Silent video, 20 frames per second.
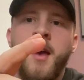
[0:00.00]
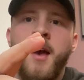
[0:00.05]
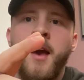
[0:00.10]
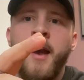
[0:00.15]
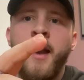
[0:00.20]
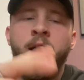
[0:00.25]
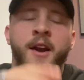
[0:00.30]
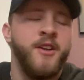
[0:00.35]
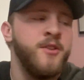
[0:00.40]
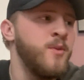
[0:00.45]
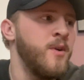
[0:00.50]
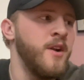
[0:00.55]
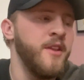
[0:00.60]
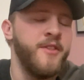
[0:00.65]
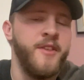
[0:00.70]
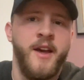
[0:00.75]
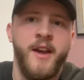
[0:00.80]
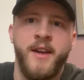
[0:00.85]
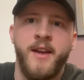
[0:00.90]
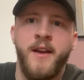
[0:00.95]
Hey, I just want to
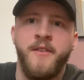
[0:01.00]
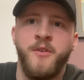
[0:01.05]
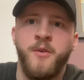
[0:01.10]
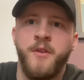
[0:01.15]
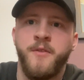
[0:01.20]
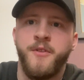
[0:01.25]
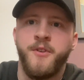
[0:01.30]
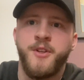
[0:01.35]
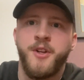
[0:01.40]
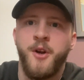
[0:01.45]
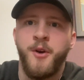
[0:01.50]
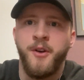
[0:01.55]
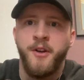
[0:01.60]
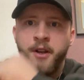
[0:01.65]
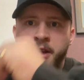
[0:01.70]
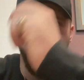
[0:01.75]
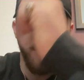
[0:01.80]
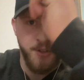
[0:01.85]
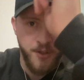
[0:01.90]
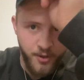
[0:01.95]
thank everyone for tuning
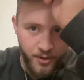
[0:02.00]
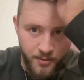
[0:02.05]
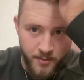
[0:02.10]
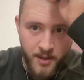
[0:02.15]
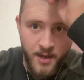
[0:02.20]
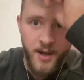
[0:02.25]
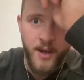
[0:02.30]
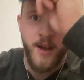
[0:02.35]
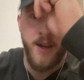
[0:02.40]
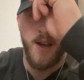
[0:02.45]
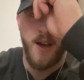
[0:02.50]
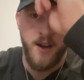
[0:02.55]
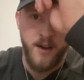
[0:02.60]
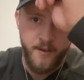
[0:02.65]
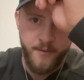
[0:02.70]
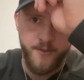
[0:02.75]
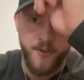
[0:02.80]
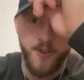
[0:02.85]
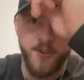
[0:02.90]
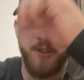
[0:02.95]
into my uh,
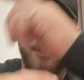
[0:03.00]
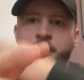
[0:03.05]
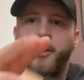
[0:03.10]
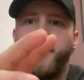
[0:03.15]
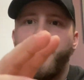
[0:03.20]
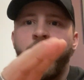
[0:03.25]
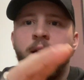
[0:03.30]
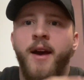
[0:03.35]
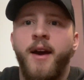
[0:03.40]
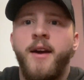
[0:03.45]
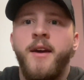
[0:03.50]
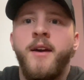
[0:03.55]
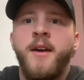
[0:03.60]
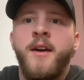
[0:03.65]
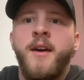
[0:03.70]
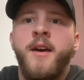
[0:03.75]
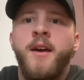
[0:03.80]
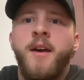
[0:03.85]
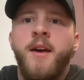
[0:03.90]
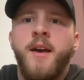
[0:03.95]
first Q&A,
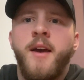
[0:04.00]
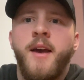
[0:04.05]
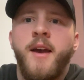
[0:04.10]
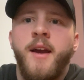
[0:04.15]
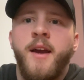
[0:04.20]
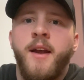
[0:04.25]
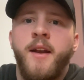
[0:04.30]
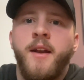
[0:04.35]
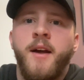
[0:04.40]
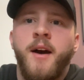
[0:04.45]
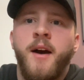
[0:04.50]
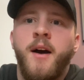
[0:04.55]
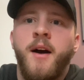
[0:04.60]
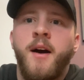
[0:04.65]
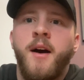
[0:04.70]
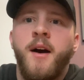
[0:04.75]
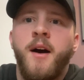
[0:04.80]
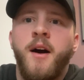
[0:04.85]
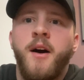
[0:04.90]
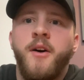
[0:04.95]
and uh,
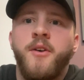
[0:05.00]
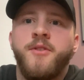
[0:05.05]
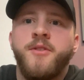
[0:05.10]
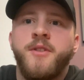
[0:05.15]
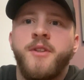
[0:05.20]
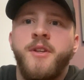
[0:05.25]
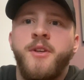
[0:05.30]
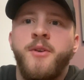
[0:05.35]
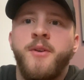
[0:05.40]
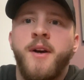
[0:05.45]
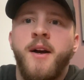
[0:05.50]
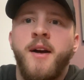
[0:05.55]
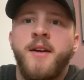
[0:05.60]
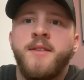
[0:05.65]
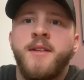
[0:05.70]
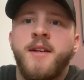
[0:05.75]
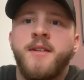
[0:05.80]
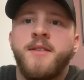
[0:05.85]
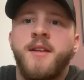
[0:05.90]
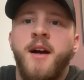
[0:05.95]
I'll see you guys
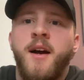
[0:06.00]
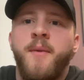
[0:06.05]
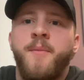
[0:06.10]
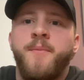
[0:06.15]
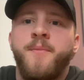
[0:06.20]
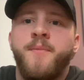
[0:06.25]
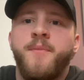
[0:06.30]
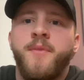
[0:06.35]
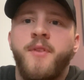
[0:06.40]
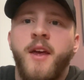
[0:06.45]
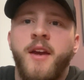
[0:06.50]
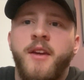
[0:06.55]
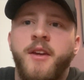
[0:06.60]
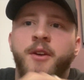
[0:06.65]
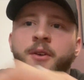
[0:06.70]
next time. Thank